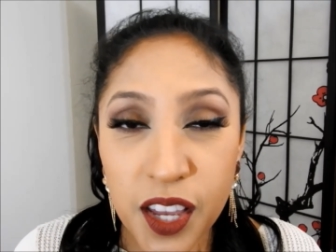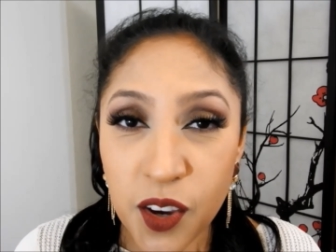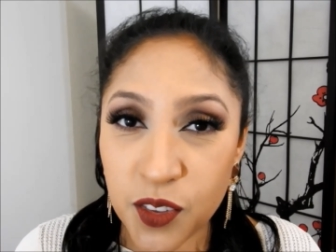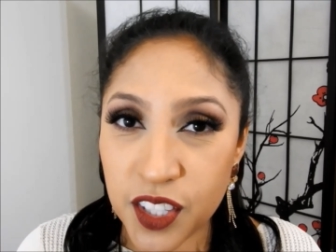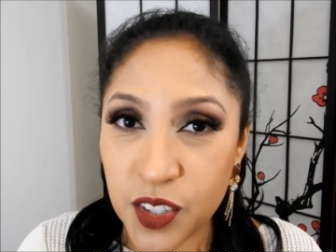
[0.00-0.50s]
I
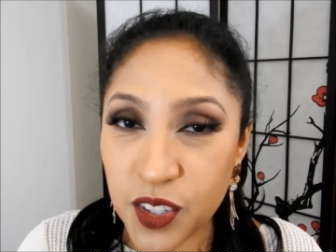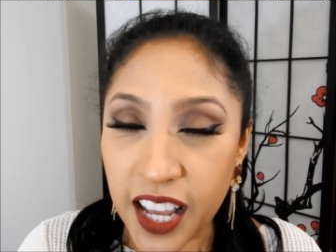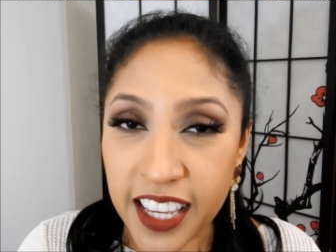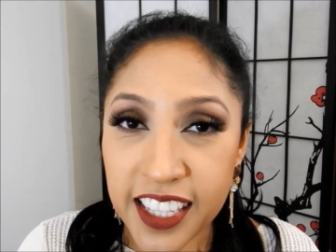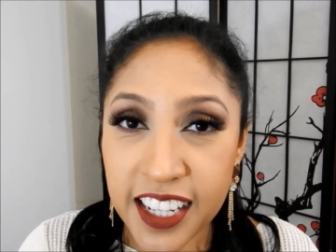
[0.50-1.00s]
hope that you
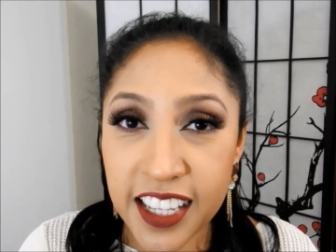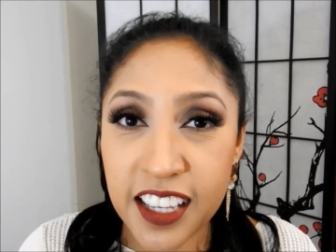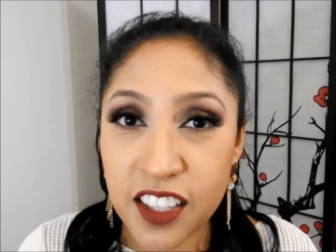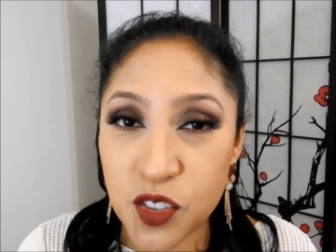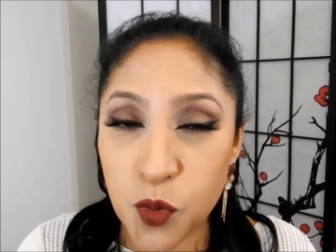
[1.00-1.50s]
like it,
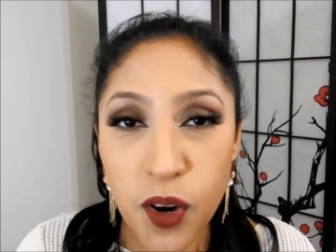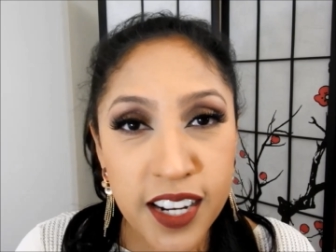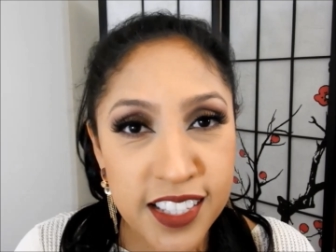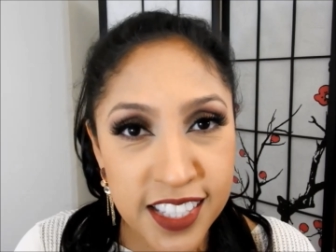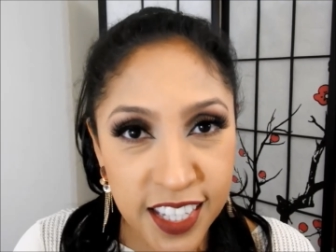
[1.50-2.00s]
and if you
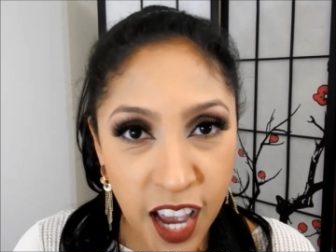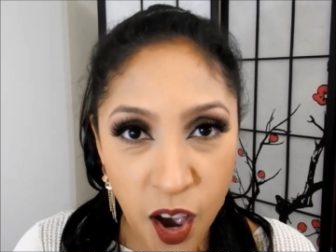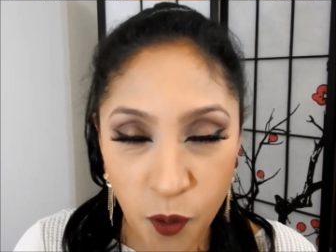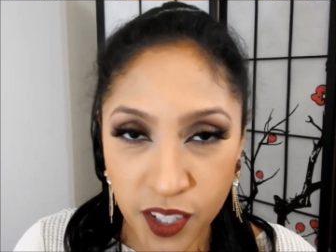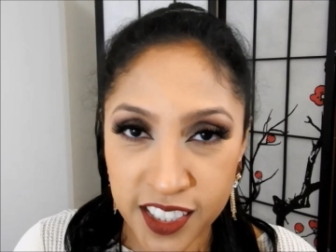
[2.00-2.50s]
want to see
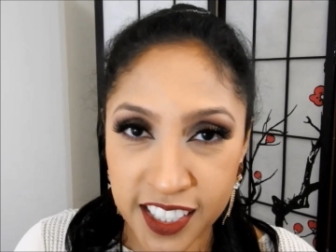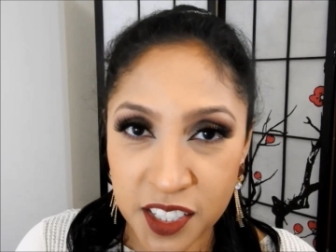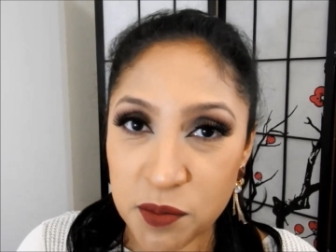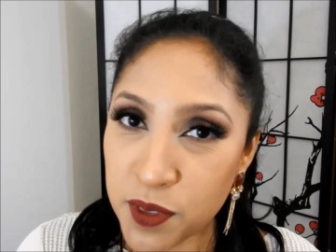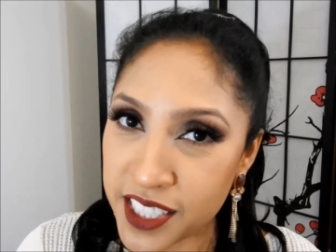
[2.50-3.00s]
how I
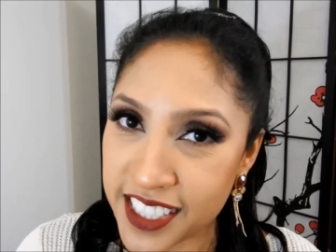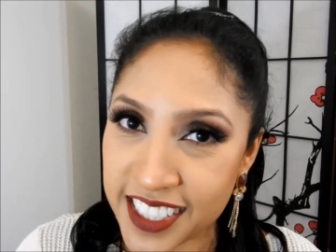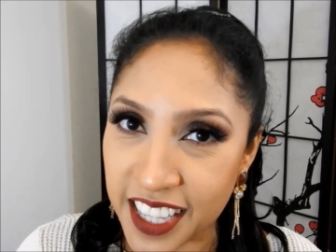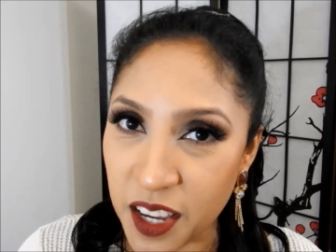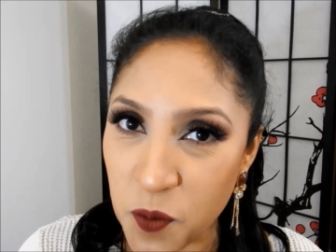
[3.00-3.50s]
did it, please
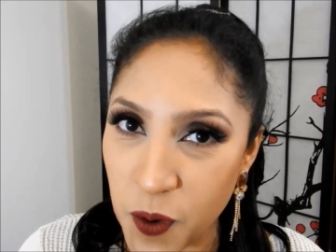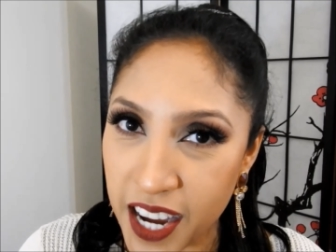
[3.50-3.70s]
stay and